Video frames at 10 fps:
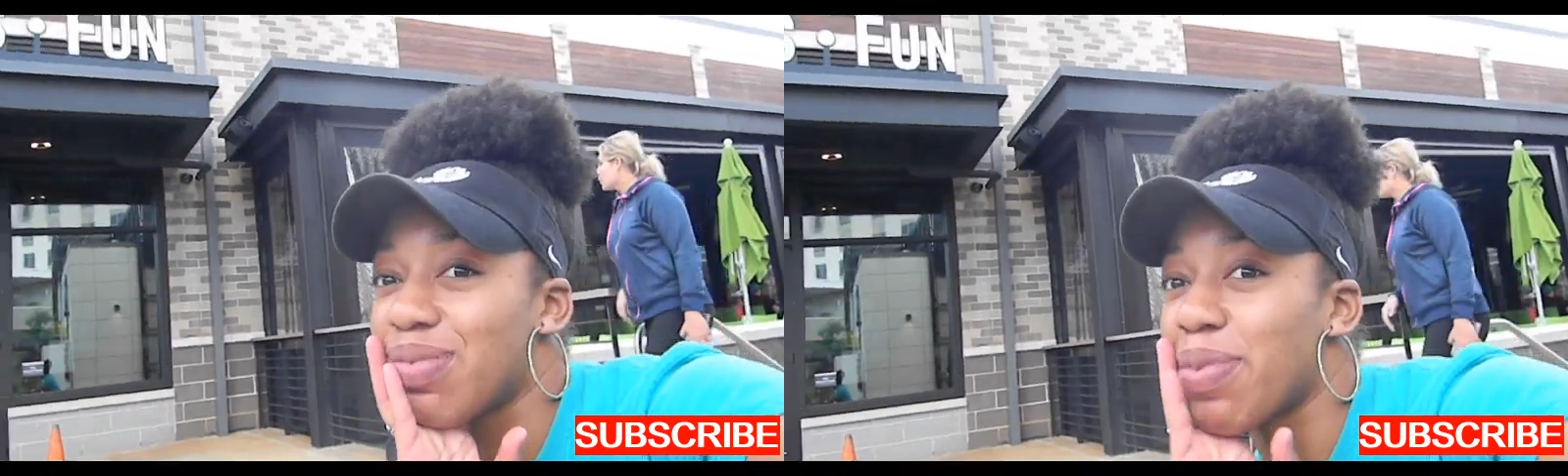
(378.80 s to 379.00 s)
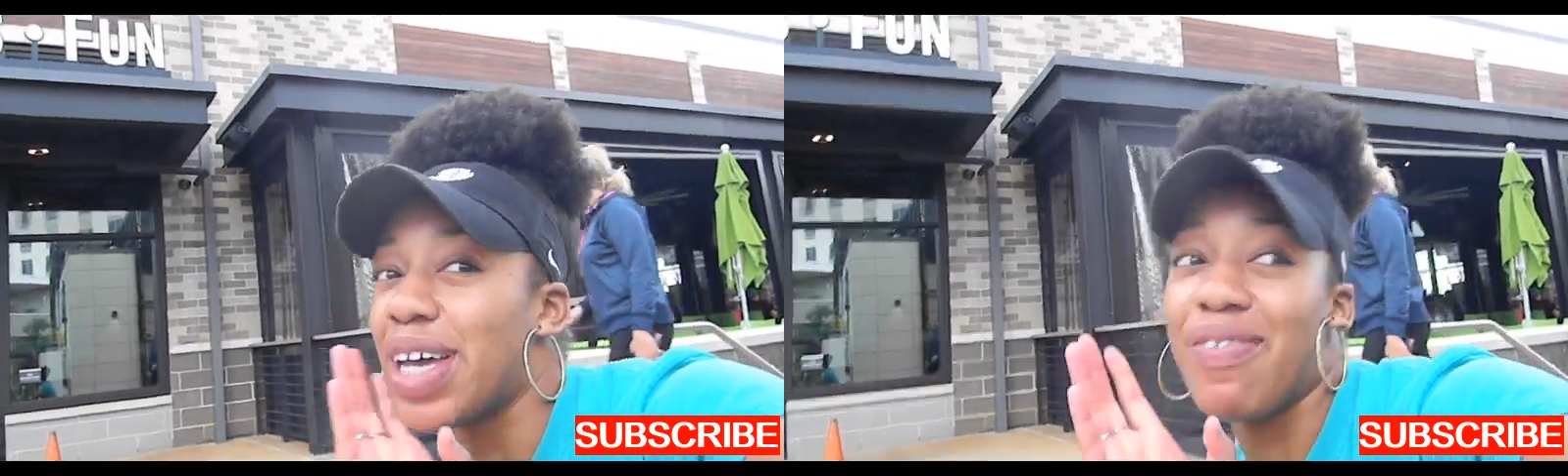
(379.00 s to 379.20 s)

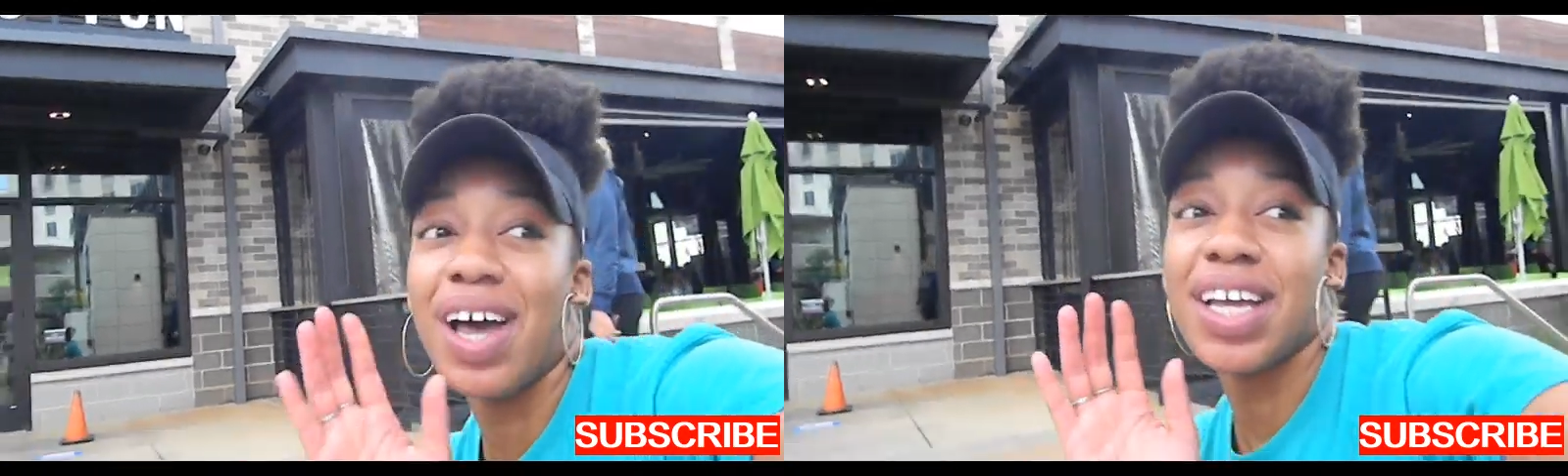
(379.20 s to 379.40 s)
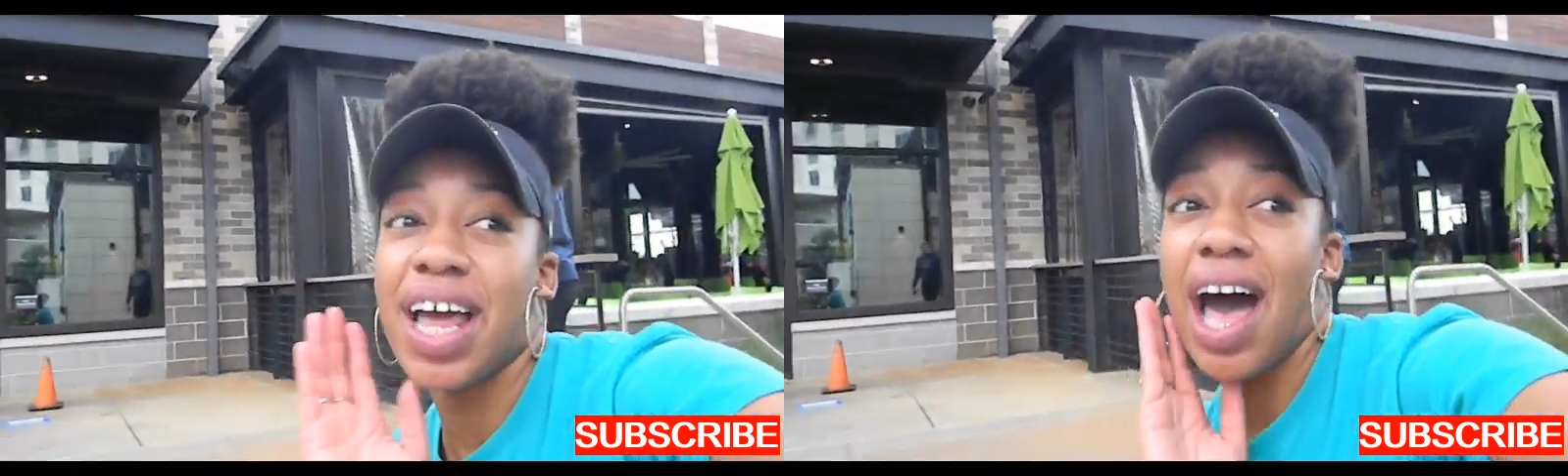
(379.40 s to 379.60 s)
but if I
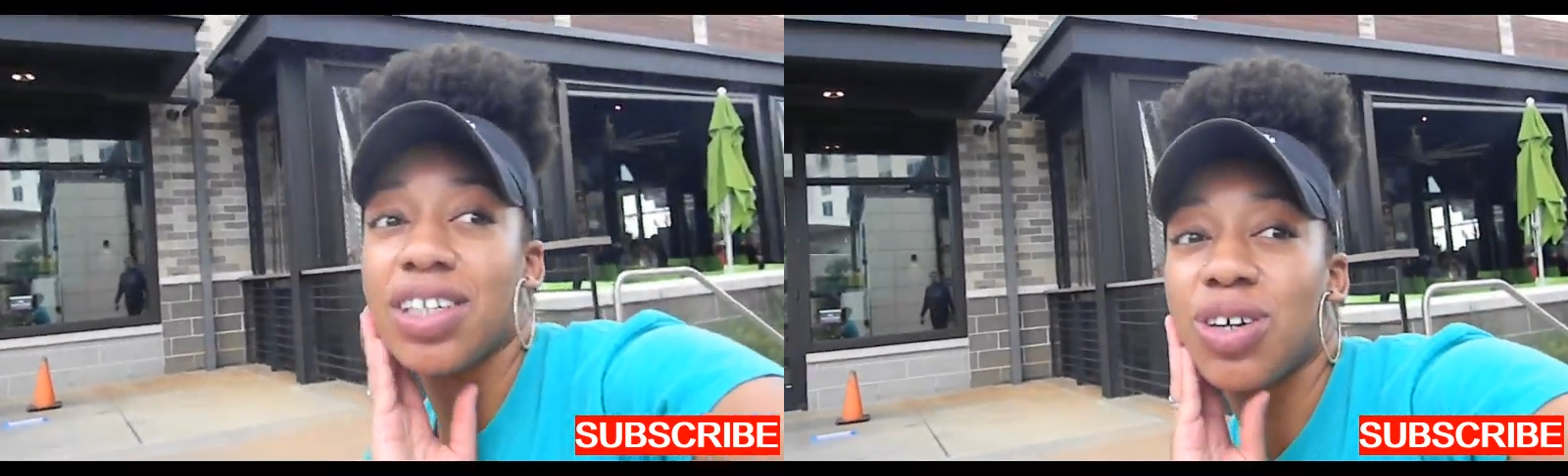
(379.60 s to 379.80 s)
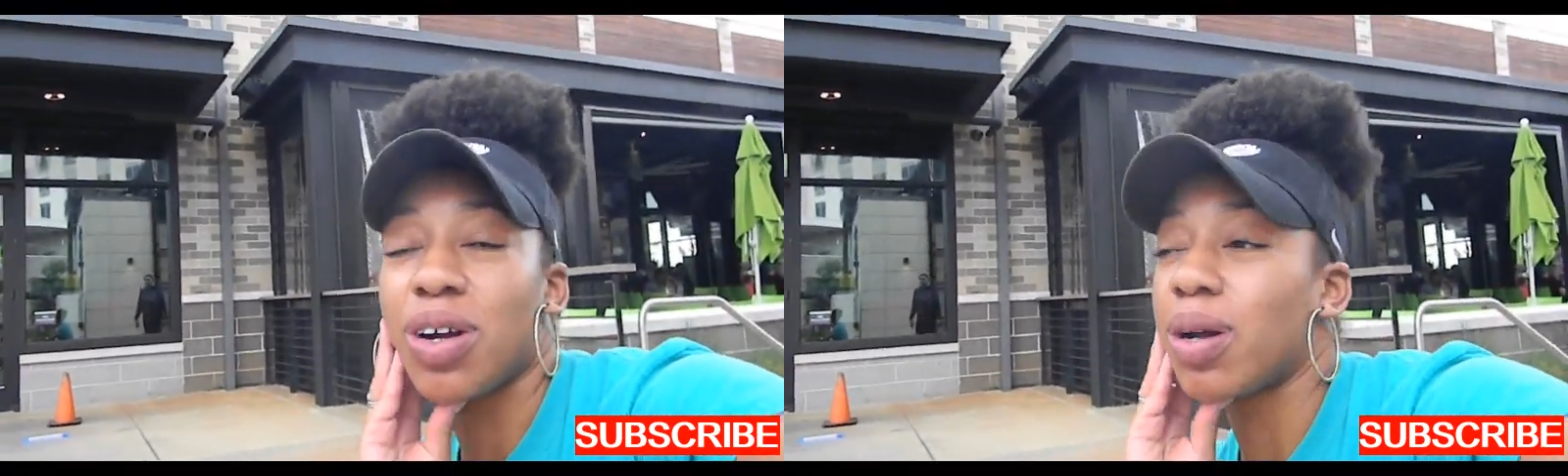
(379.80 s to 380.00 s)
eat that ice
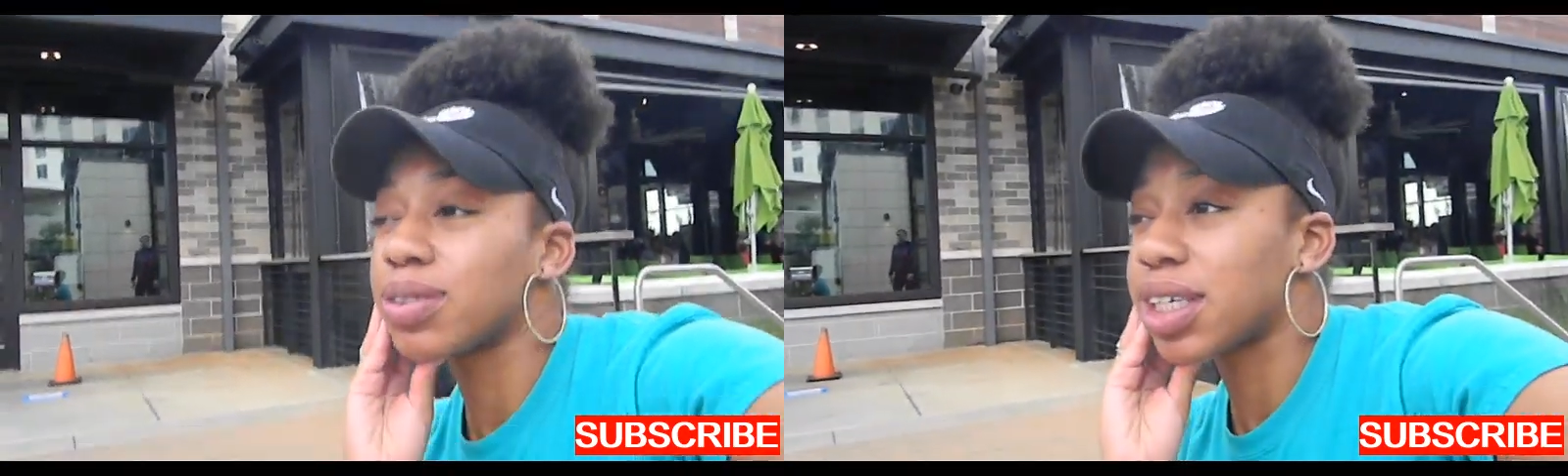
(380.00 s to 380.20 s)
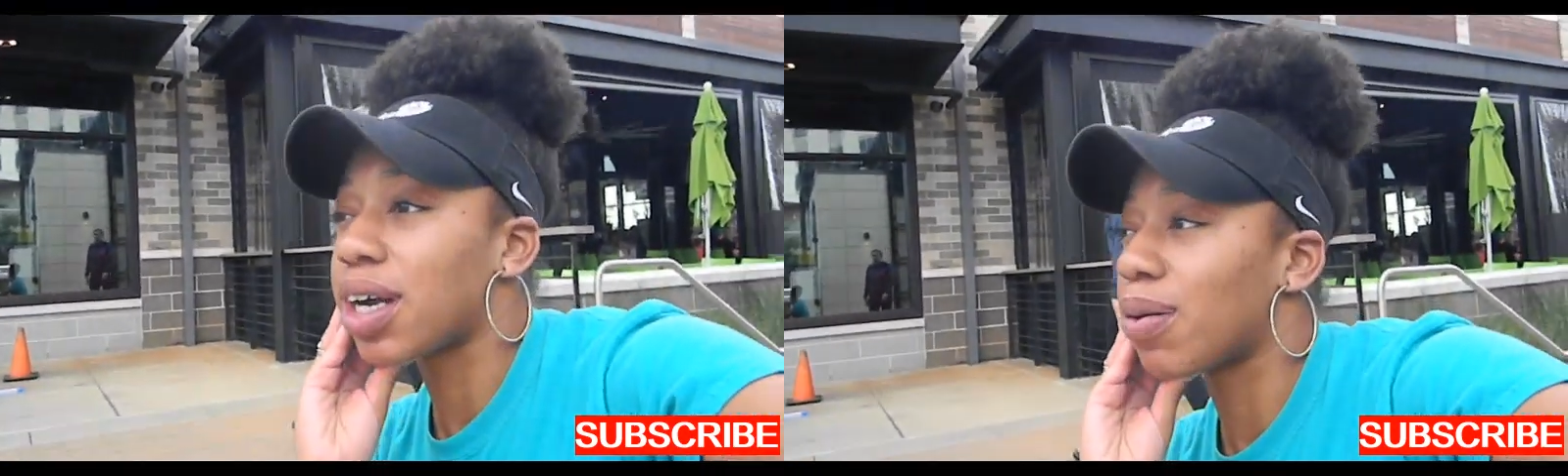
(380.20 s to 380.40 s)
cream, I'm
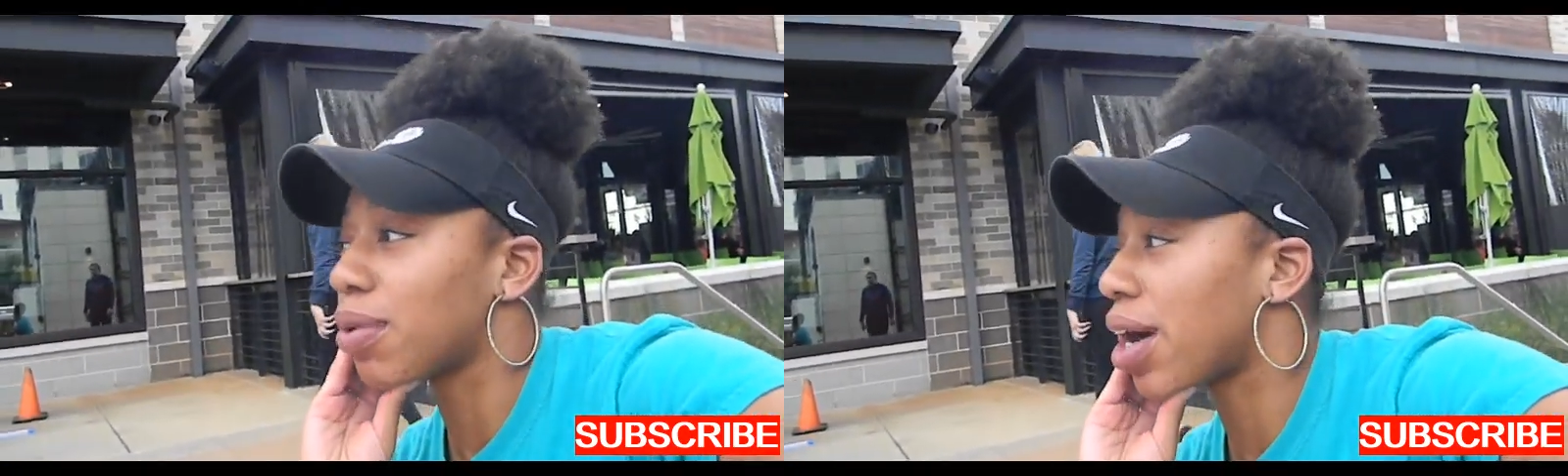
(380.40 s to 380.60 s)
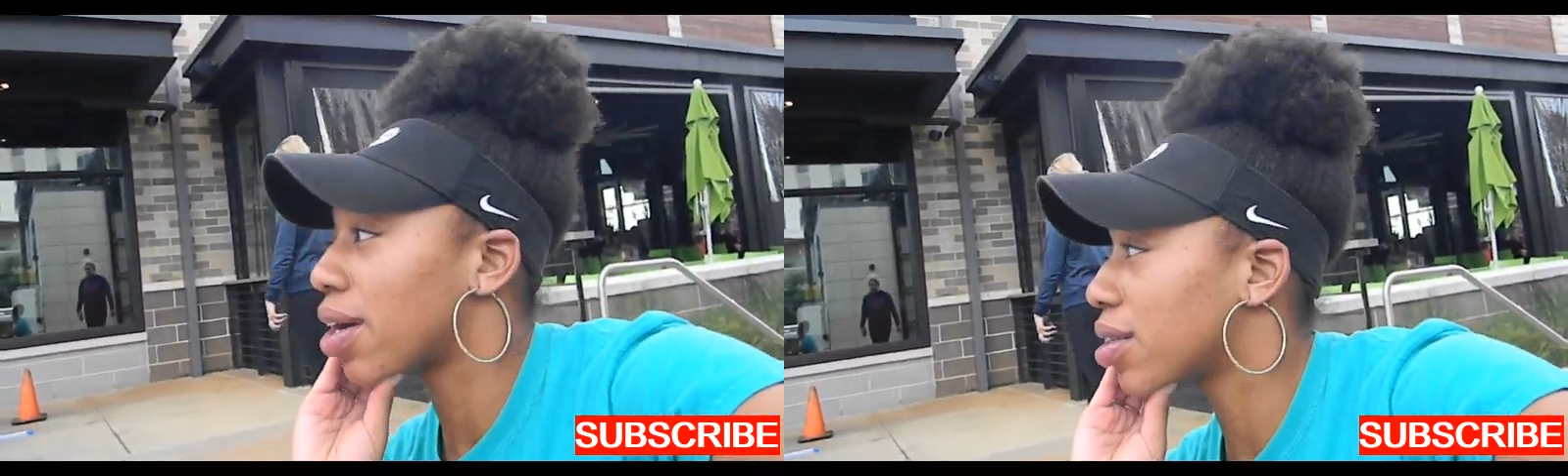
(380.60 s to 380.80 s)
scared I'm not